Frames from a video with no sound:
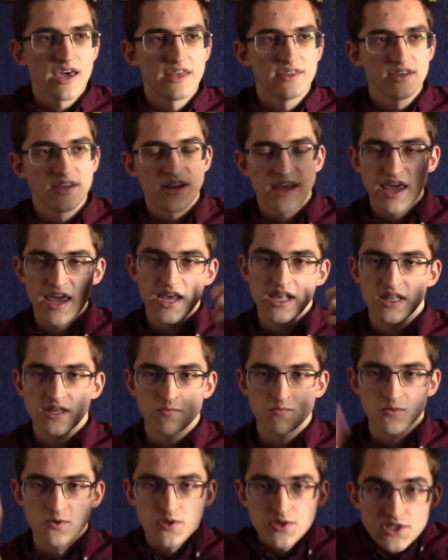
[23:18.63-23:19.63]
then
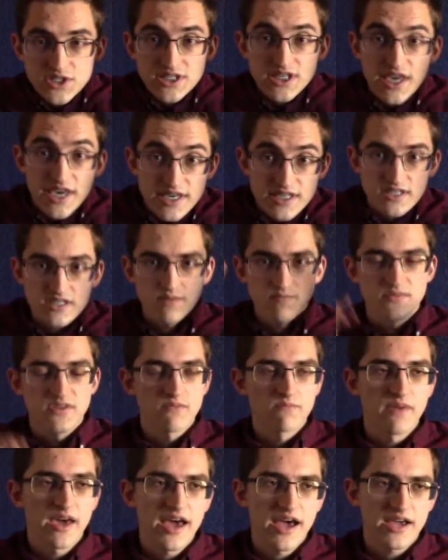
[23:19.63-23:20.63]
Aelin will say
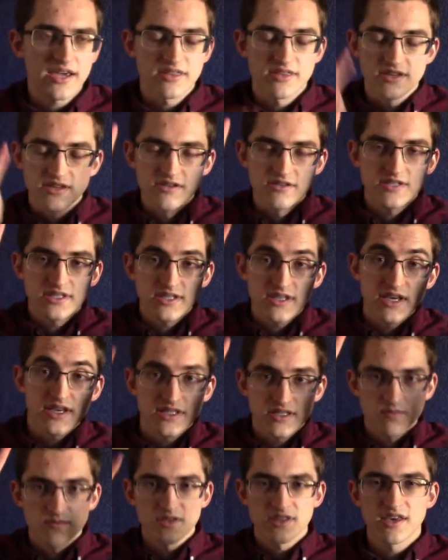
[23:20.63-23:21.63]
something back, and then he'll say
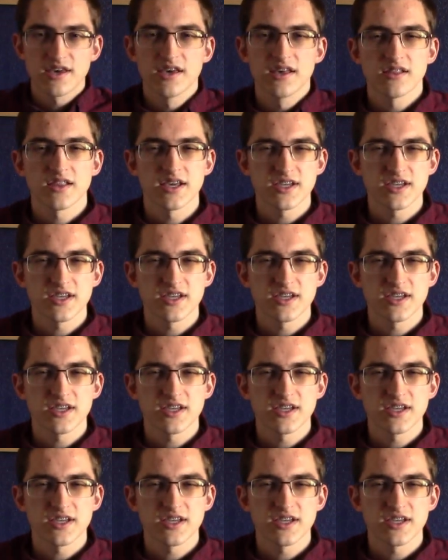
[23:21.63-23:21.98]
something back.